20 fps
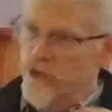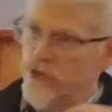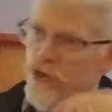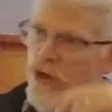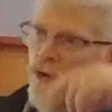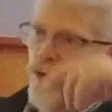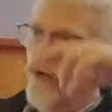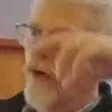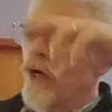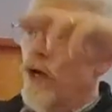
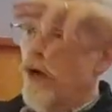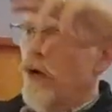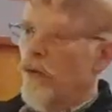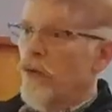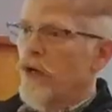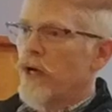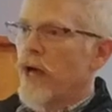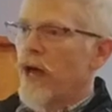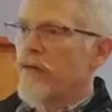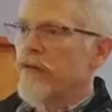So
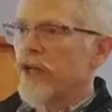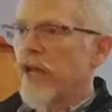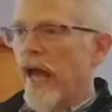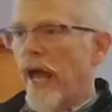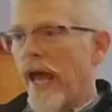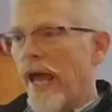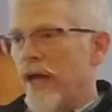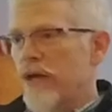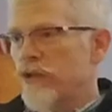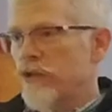we'll have an
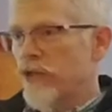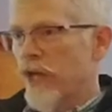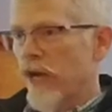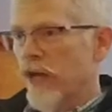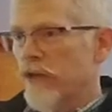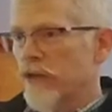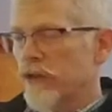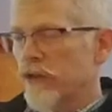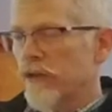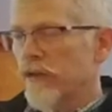A
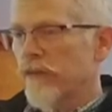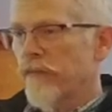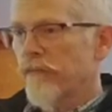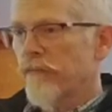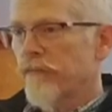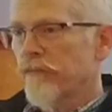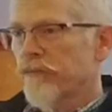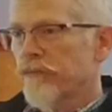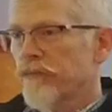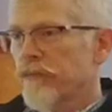section,
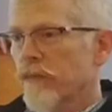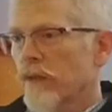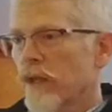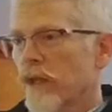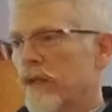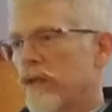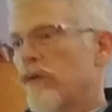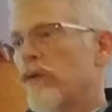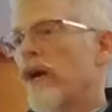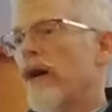
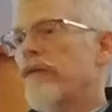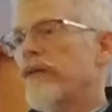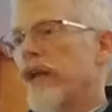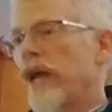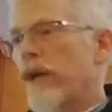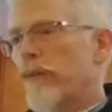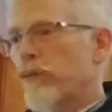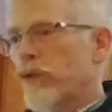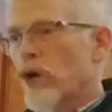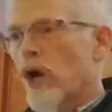and then we'll have an
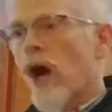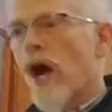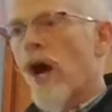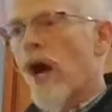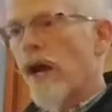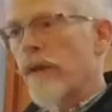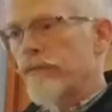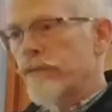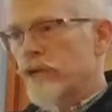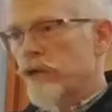A
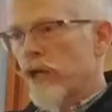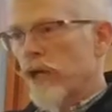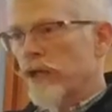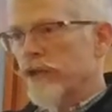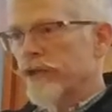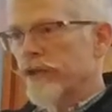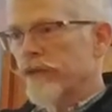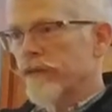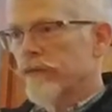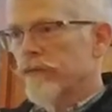prime
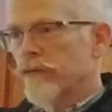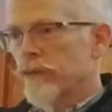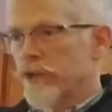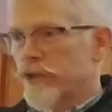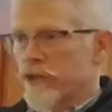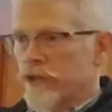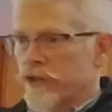section, which